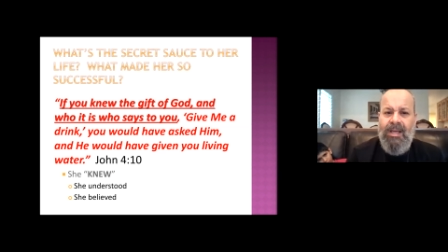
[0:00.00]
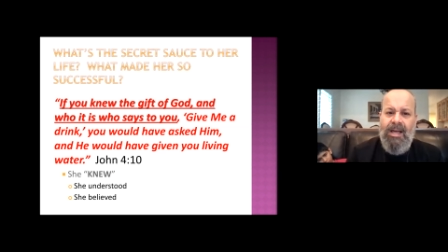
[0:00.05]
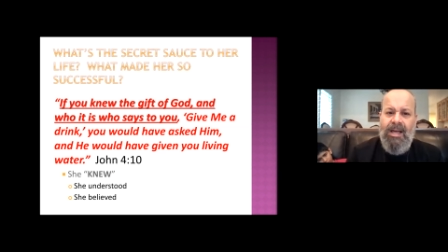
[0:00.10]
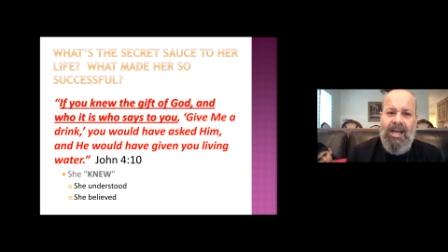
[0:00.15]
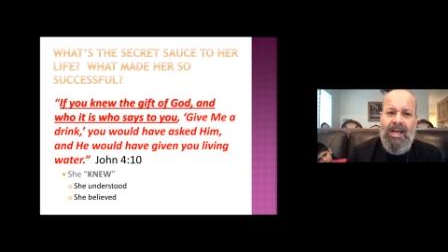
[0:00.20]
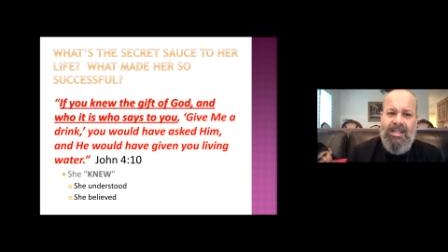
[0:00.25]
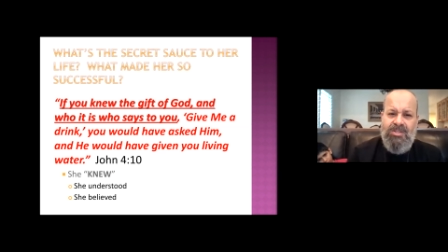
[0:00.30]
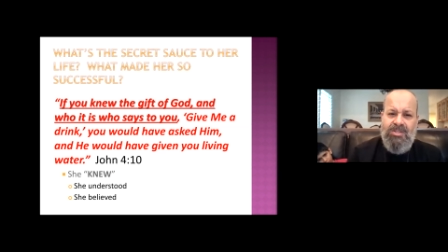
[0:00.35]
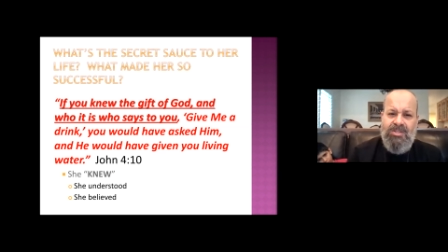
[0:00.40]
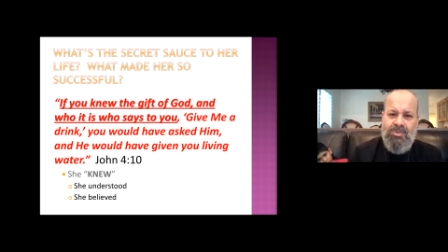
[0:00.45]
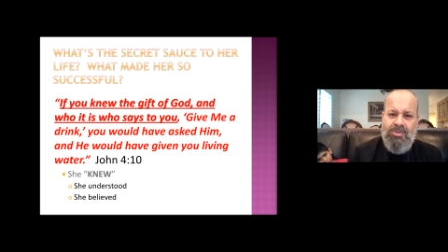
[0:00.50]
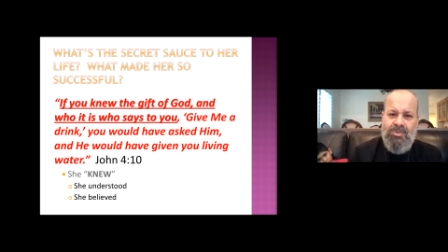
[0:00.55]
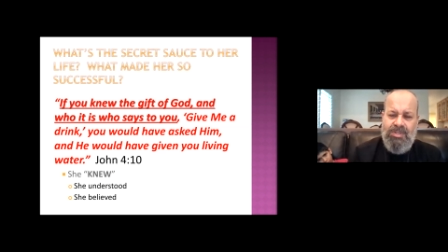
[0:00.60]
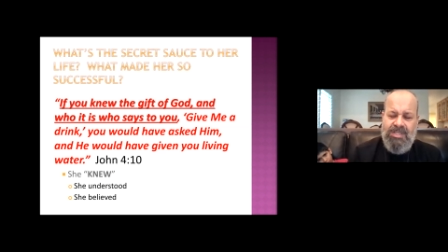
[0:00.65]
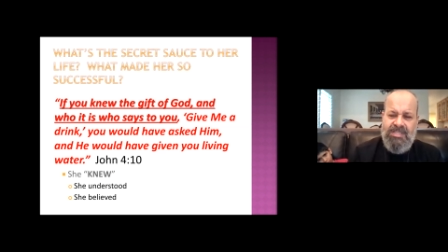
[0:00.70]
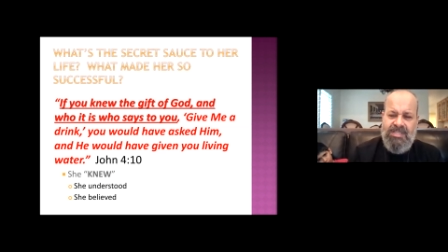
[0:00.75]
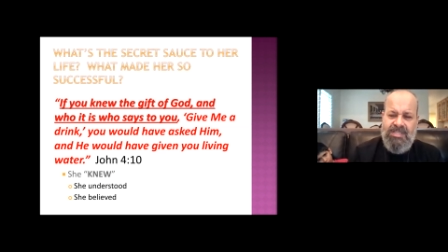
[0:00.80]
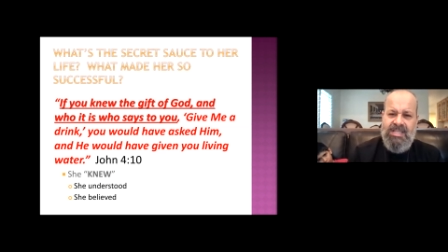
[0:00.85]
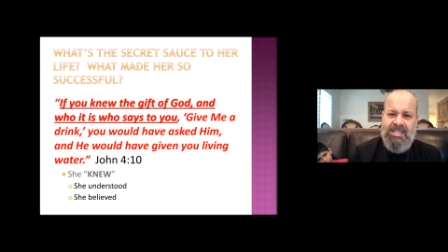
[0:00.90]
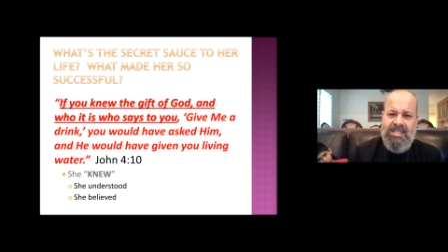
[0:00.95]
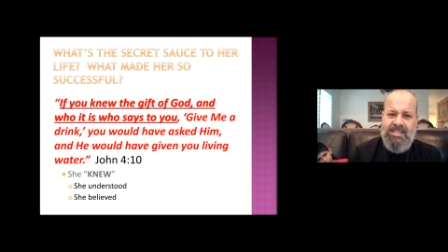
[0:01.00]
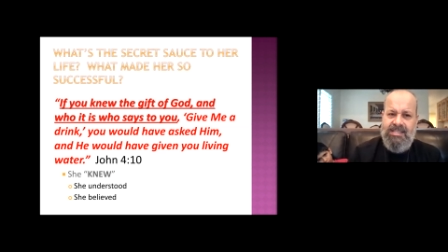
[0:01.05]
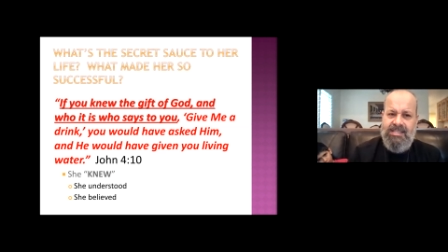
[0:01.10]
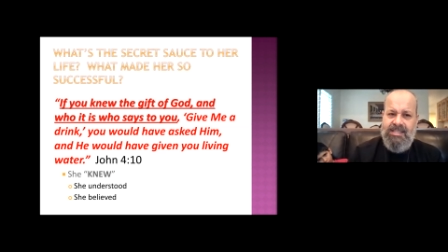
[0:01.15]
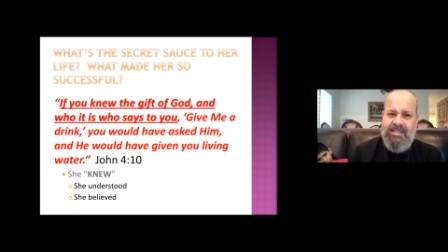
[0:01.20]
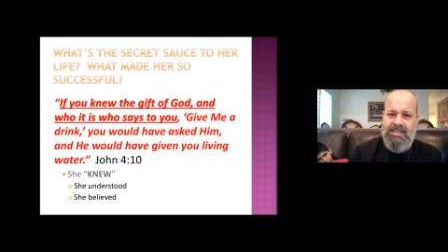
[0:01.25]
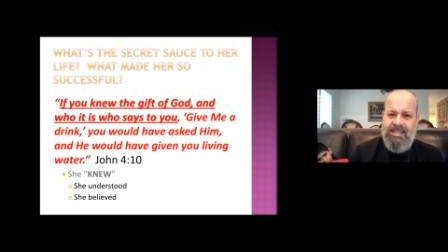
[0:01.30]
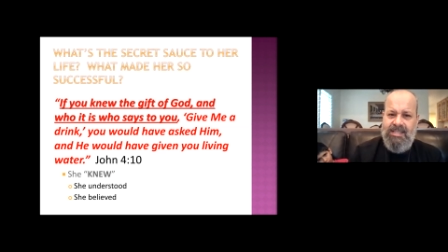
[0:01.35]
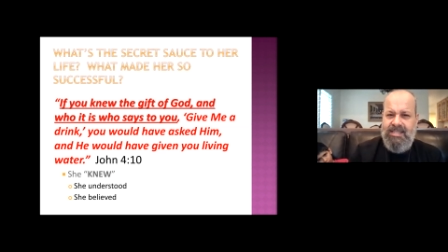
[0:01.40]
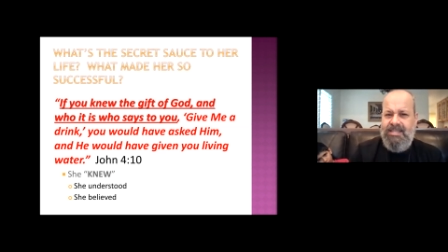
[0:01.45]
And so this is
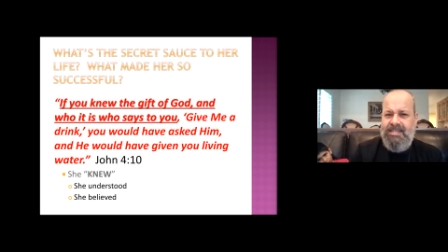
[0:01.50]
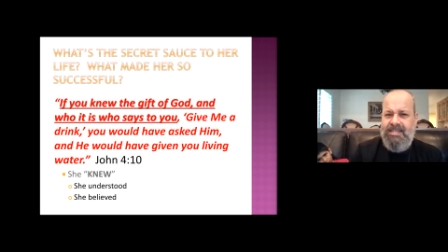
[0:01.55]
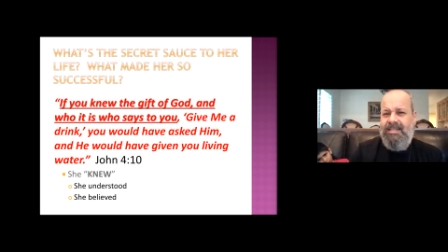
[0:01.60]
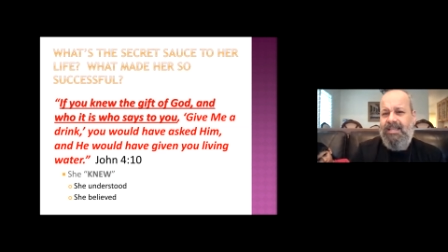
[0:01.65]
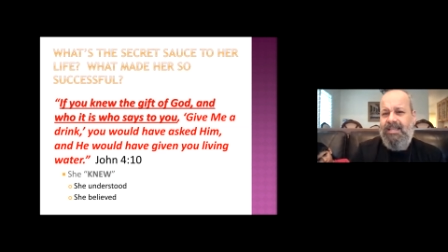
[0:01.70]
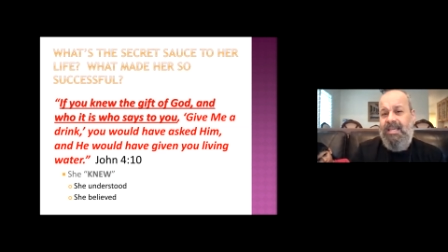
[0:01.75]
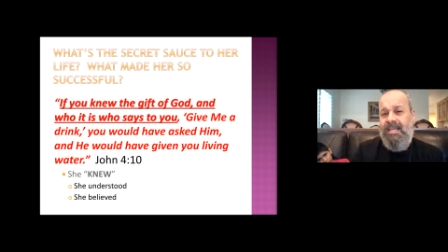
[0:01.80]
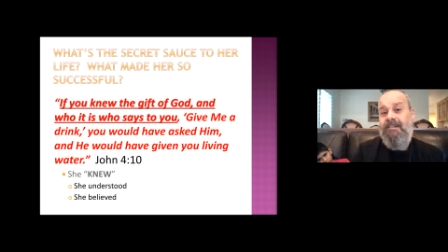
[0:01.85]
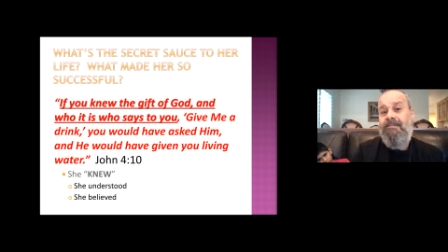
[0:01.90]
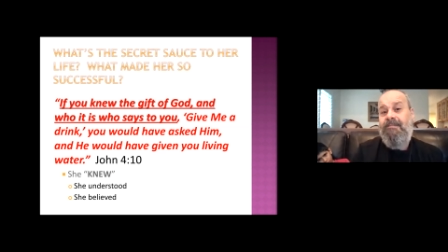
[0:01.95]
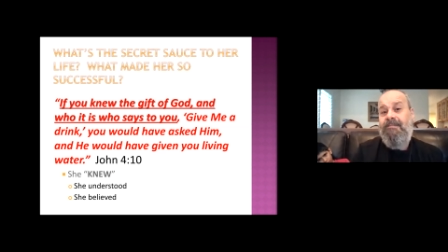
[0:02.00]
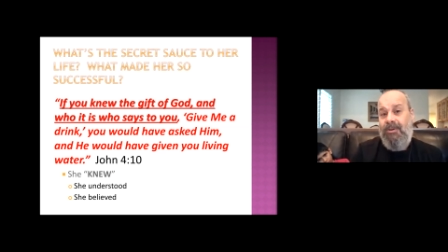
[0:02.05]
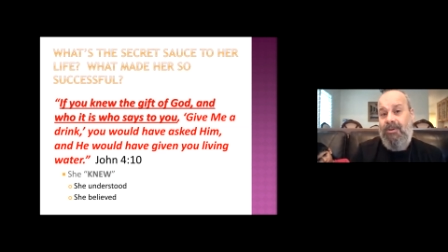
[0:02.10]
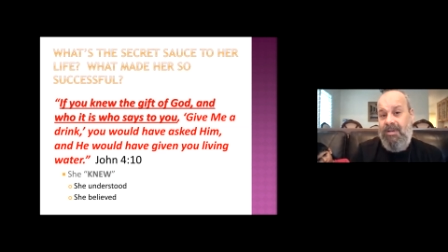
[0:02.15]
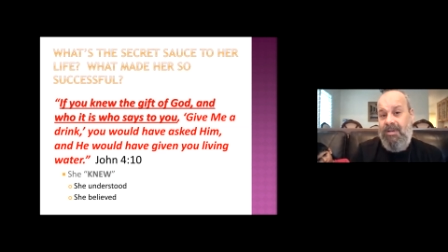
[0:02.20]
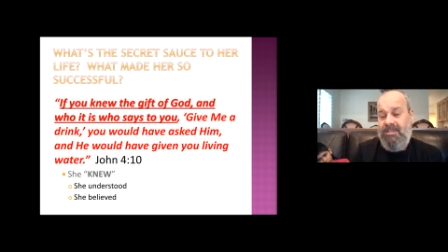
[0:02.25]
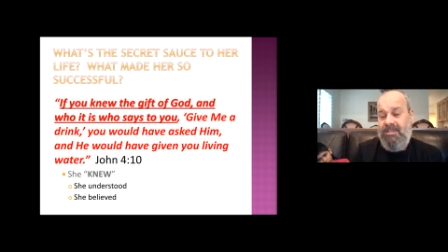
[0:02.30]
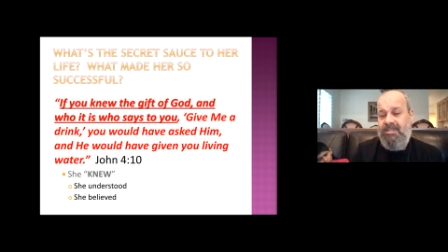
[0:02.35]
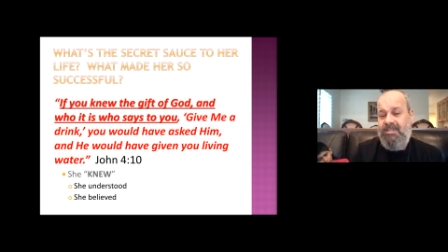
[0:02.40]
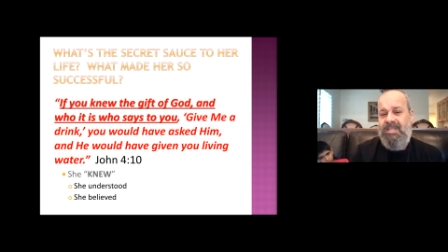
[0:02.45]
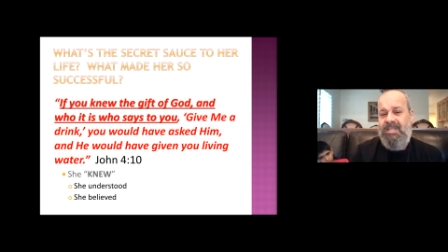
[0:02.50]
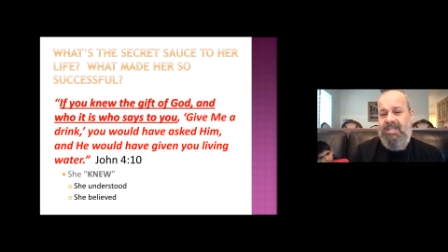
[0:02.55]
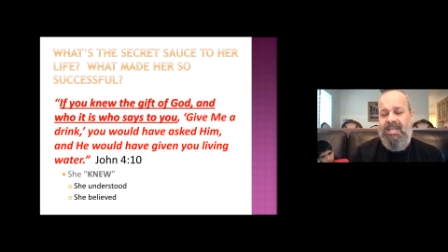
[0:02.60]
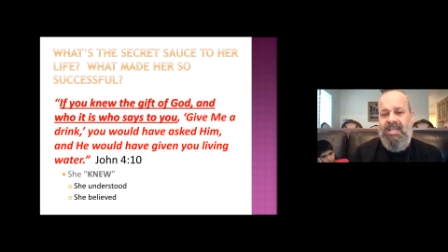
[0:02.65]
this is the key for us.